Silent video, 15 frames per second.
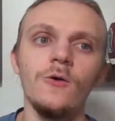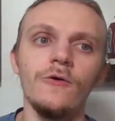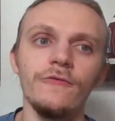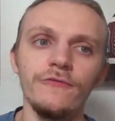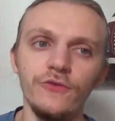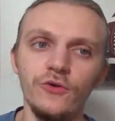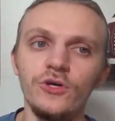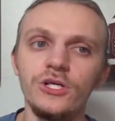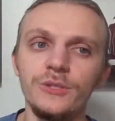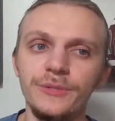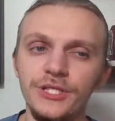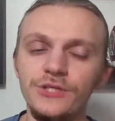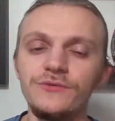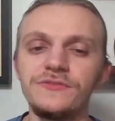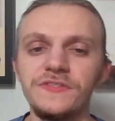Florida
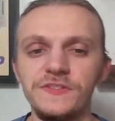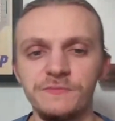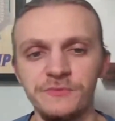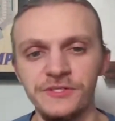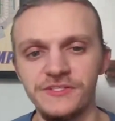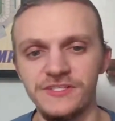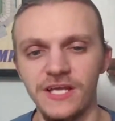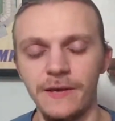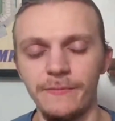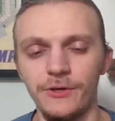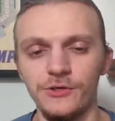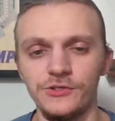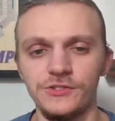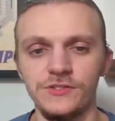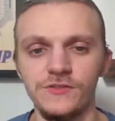would use these pre snap
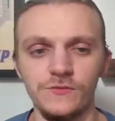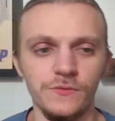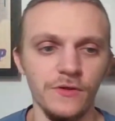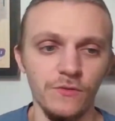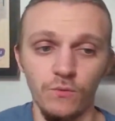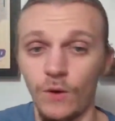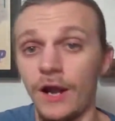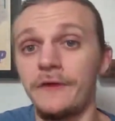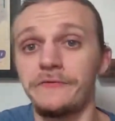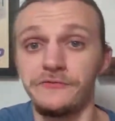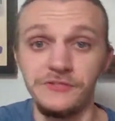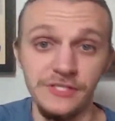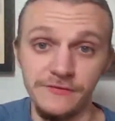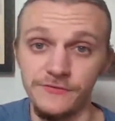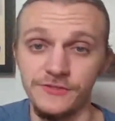motions with wide
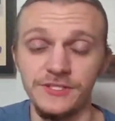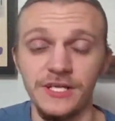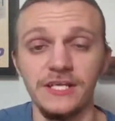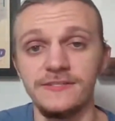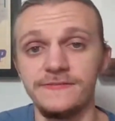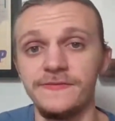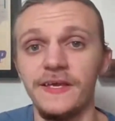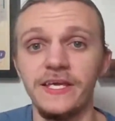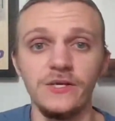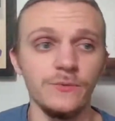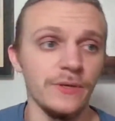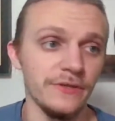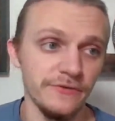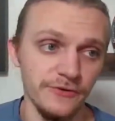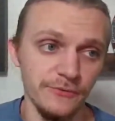receivers as fake,
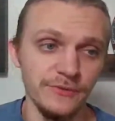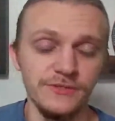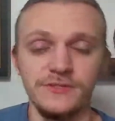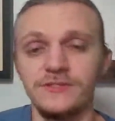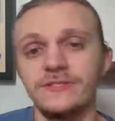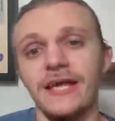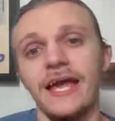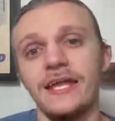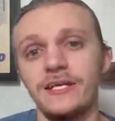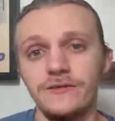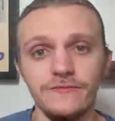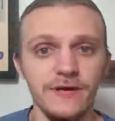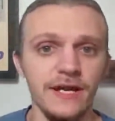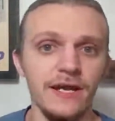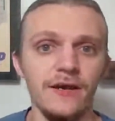whether it was end
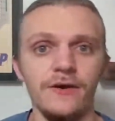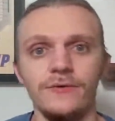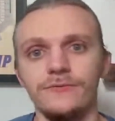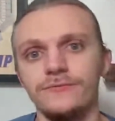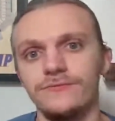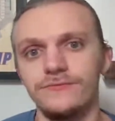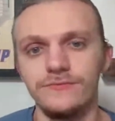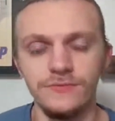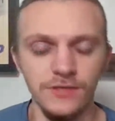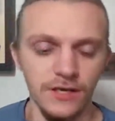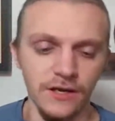around,